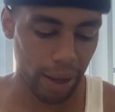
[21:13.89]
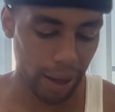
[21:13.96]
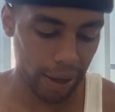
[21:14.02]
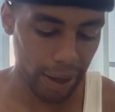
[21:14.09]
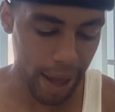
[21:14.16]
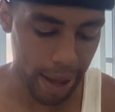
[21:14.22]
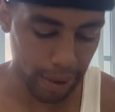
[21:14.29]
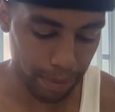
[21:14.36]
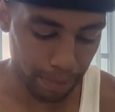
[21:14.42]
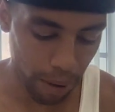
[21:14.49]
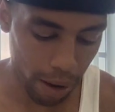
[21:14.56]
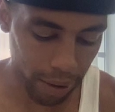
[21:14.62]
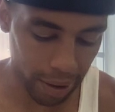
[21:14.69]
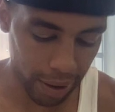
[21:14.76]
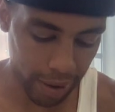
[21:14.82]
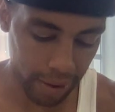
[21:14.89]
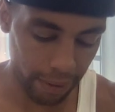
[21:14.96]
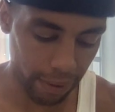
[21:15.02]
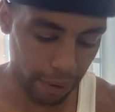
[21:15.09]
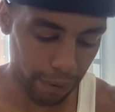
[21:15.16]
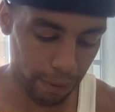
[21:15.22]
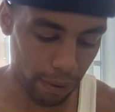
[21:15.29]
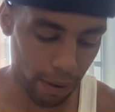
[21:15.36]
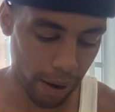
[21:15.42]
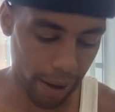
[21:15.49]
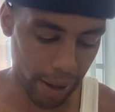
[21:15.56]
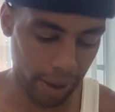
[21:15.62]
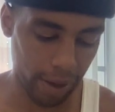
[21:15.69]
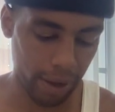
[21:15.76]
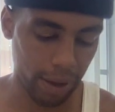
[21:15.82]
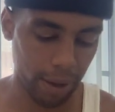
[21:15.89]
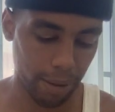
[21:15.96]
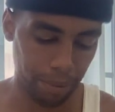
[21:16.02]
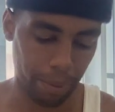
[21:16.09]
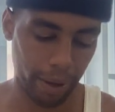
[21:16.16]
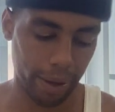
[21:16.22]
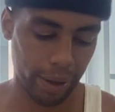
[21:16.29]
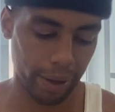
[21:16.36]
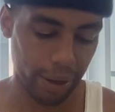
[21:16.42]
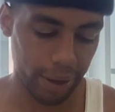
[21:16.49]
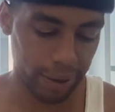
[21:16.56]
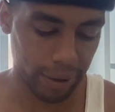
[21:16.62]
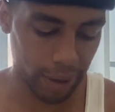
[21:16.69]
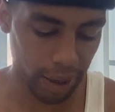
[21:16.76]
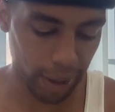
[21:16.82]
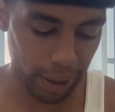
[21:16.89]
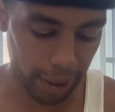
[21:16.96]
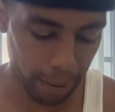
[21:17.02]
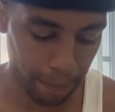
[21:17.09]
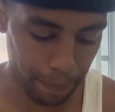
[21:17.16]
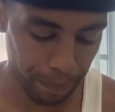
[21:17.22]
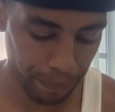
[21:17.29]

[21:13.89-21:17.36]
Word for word: he has baldness of the forehead, but he is clean.